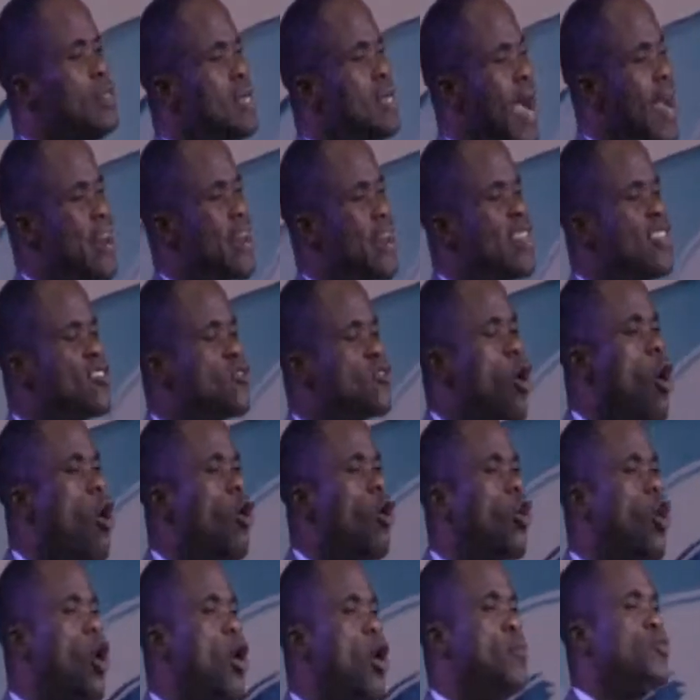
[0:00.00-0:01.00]
And this
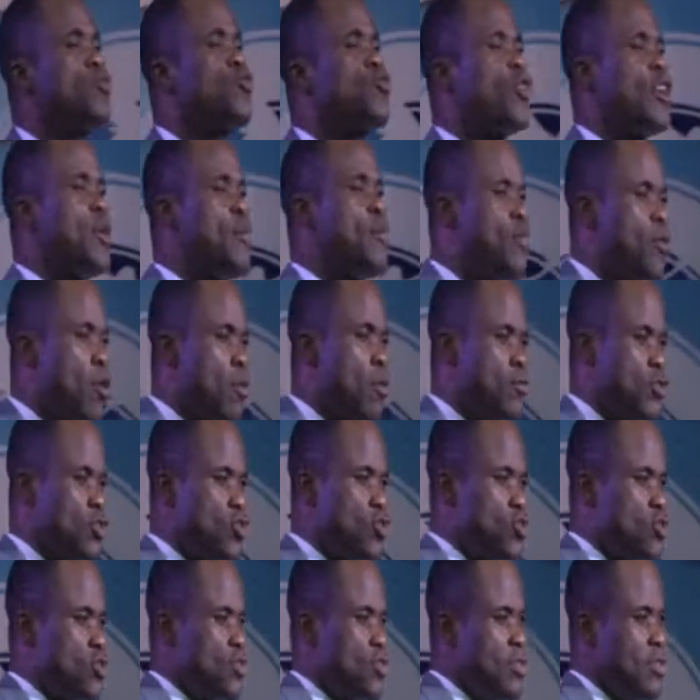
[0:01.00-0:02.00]
call comes with a
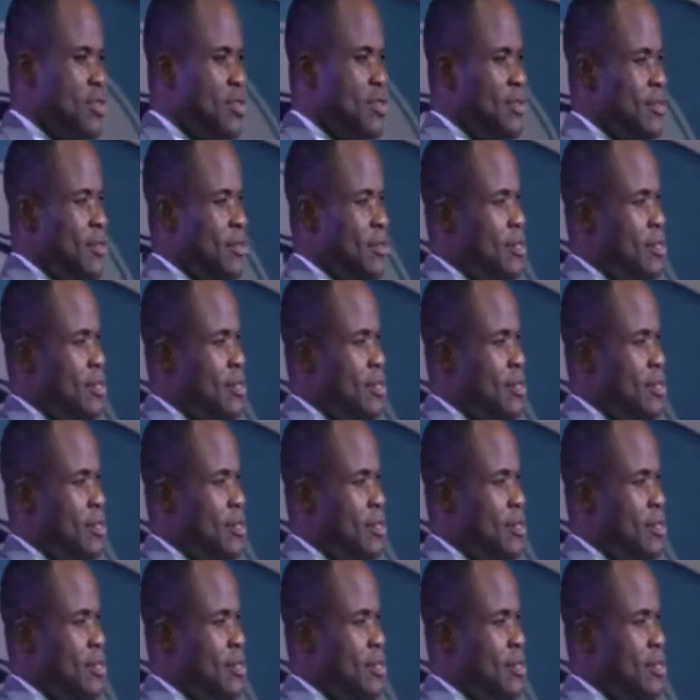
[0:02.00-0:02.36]
promise.